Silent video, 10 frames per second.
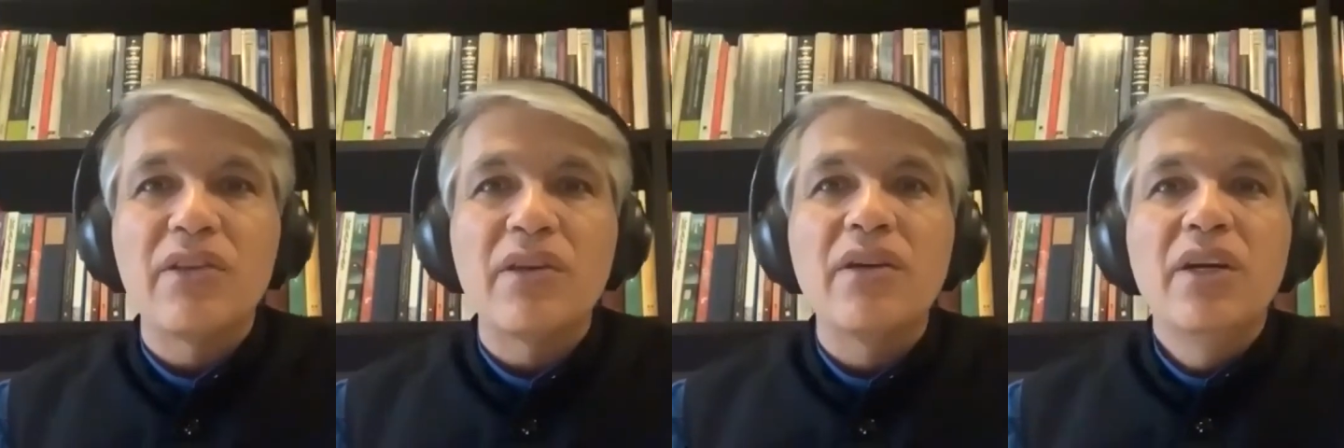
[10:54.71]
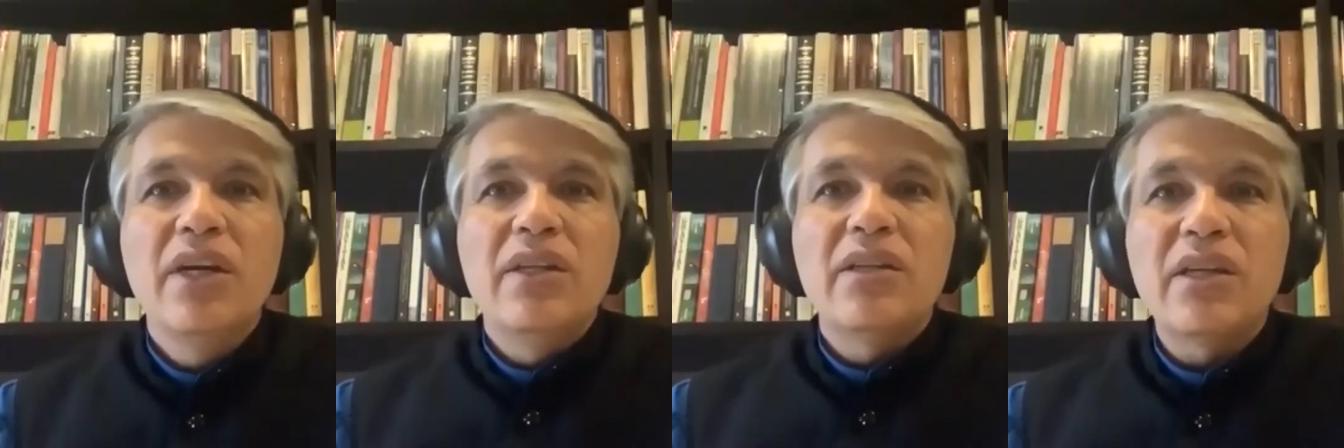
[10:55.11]
And
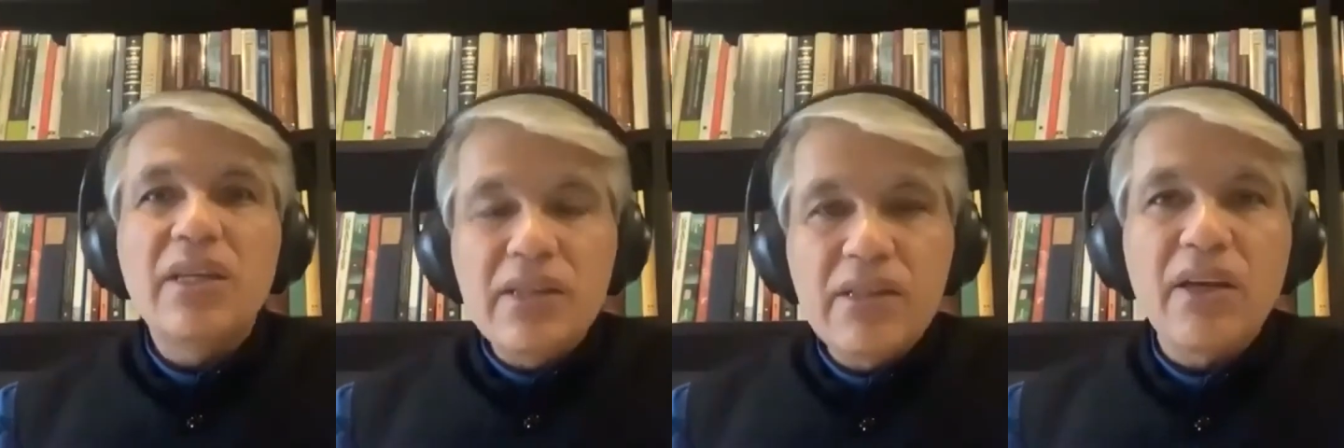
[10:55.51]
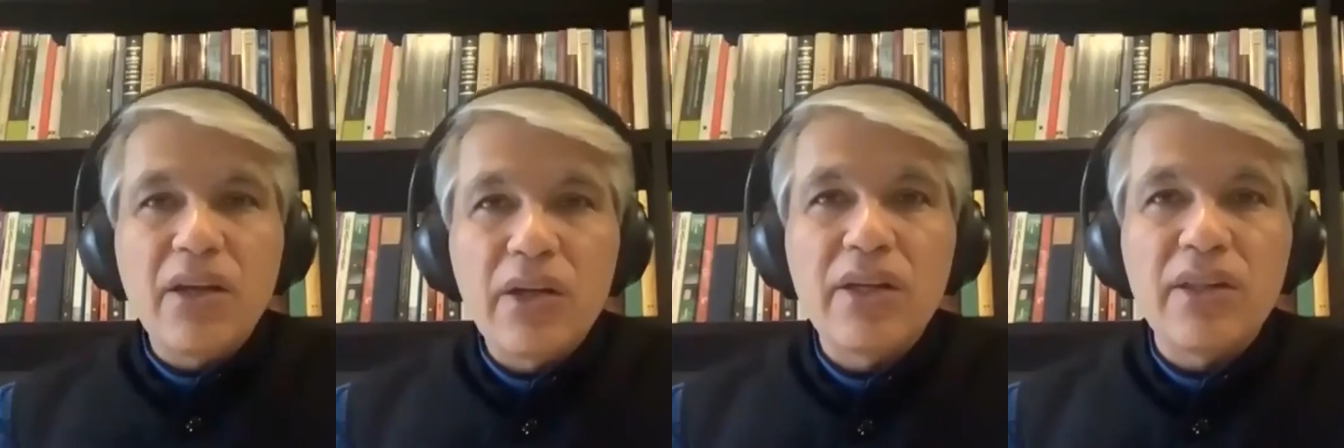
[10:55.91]
the key
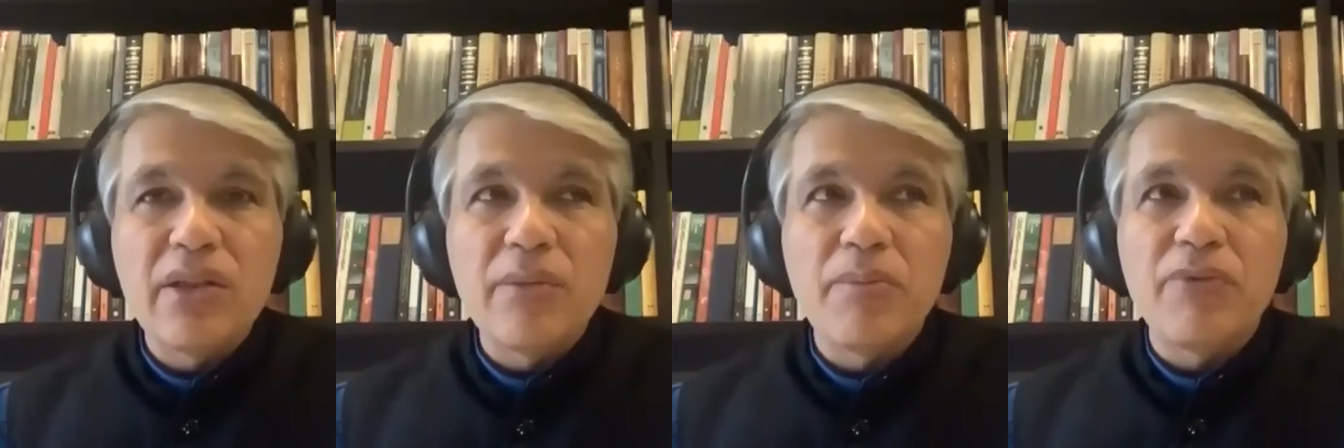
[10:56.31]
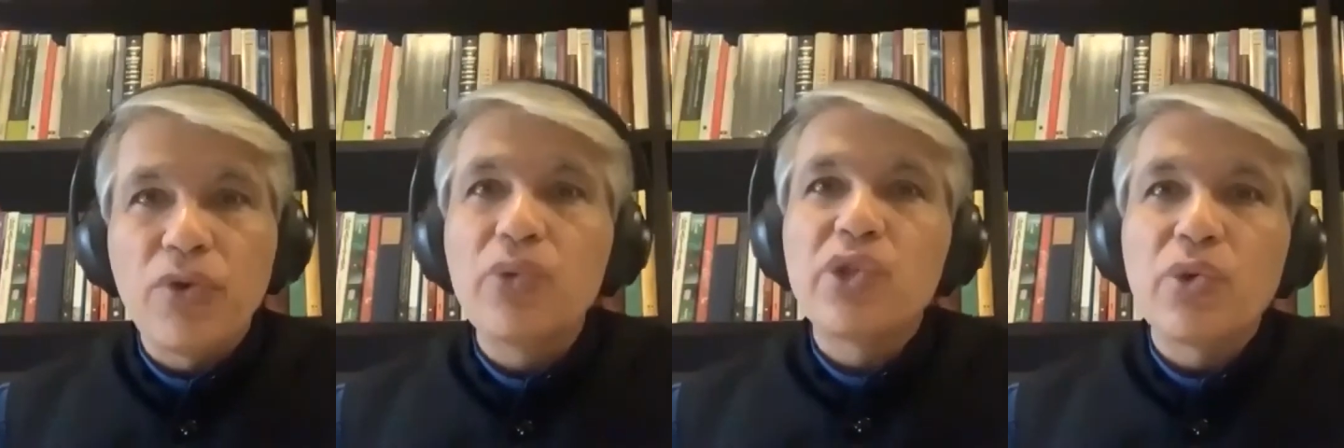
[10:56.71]
skill in the
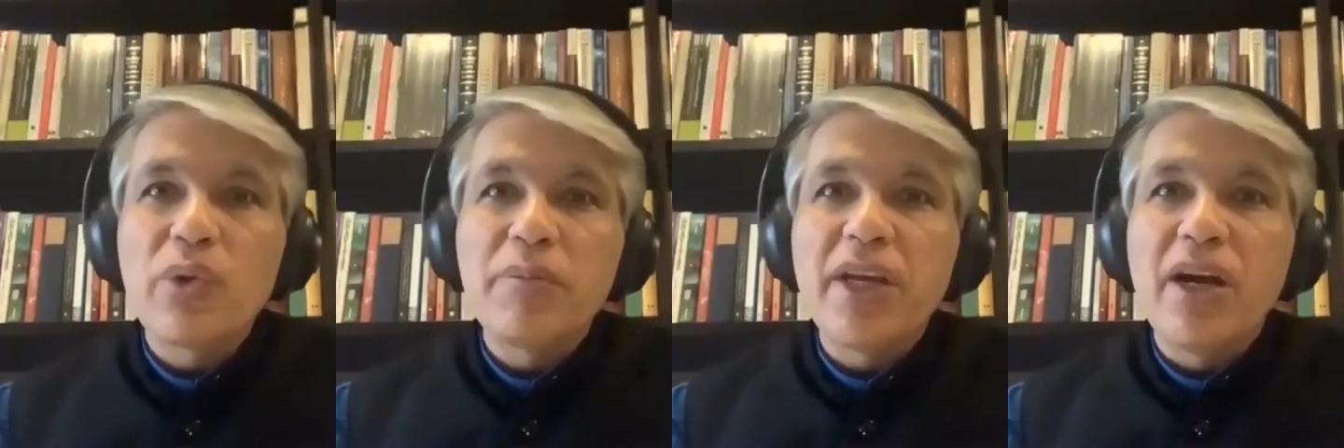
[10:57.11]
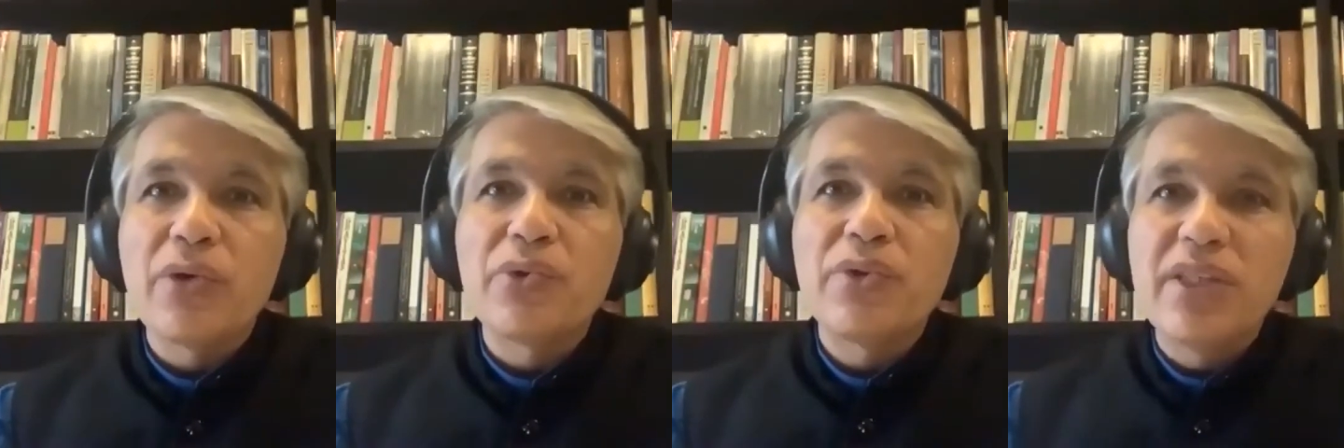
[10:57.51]
future will be
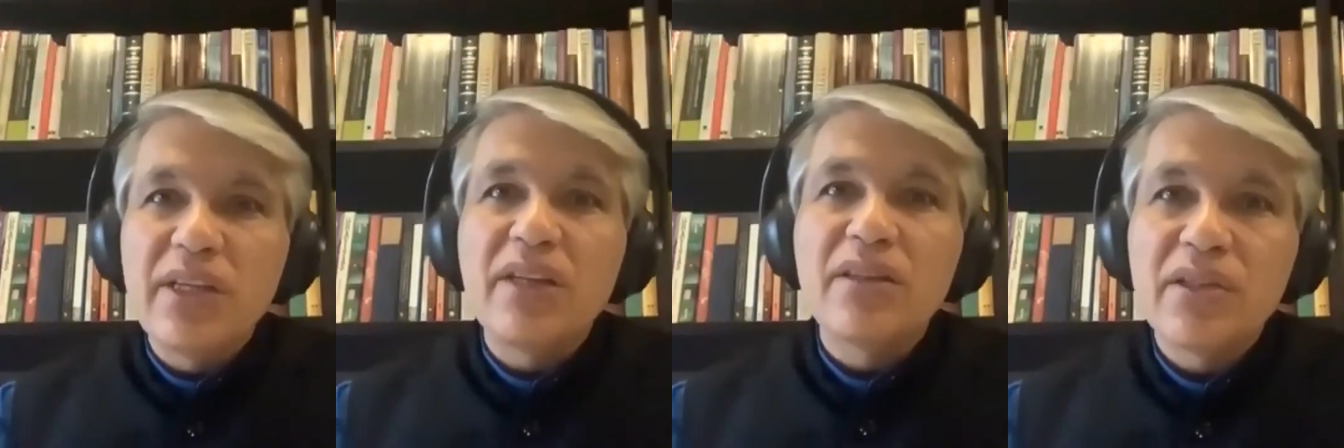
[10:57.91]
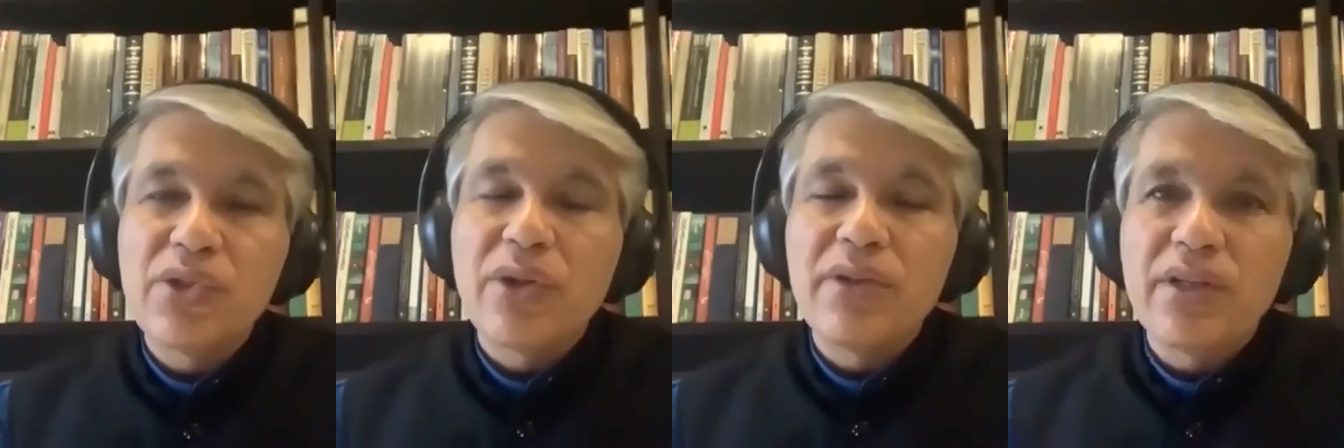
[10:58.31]
how to retain the
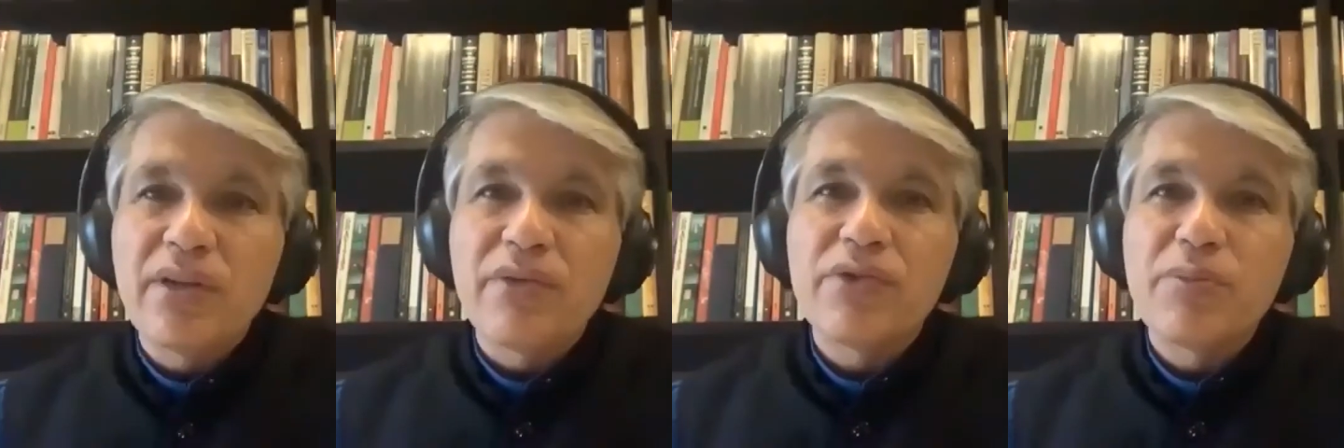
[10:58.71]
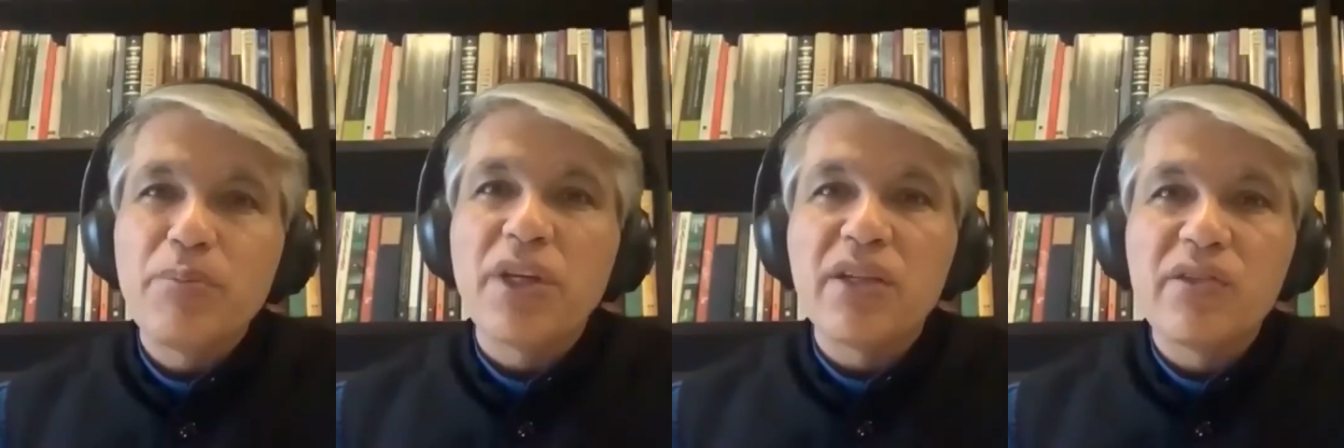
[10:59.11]
agility of
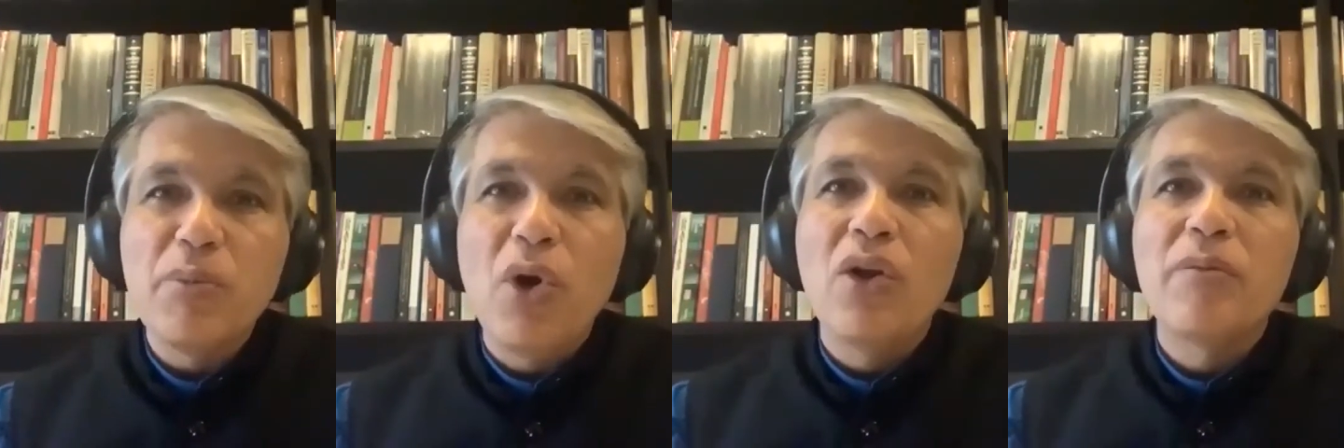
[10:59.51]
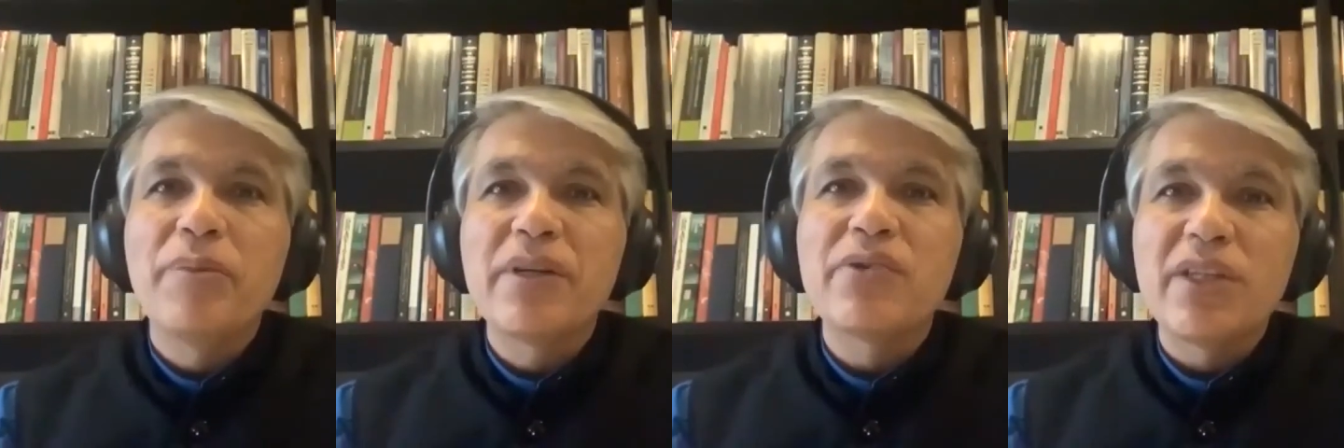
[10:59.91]
being small,
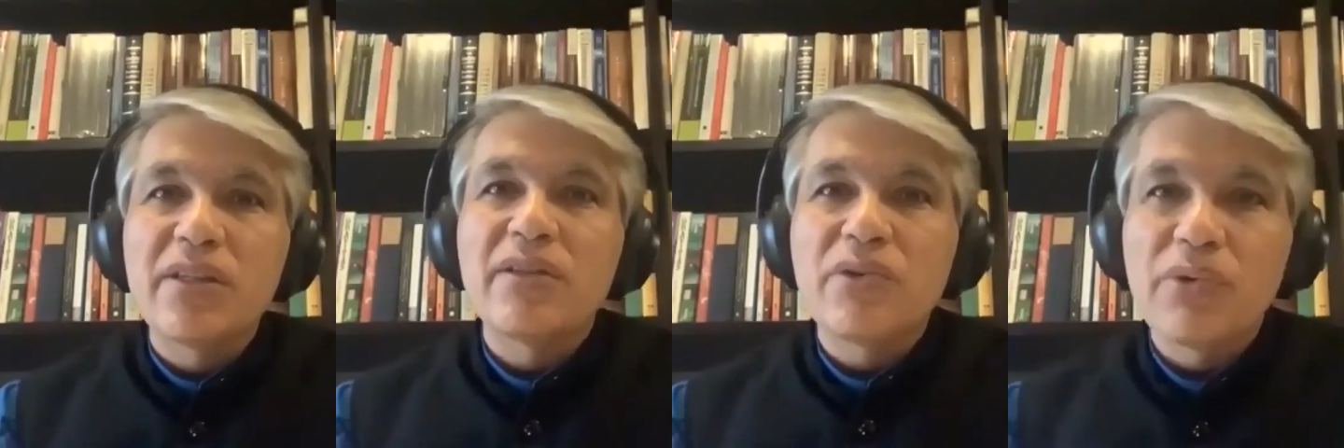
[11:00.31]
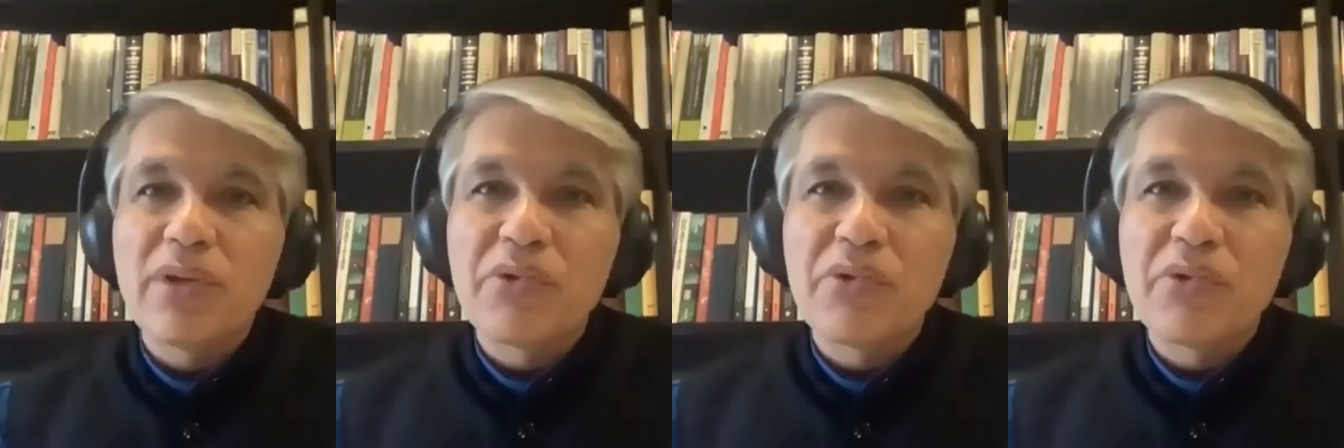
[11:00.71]
but retain the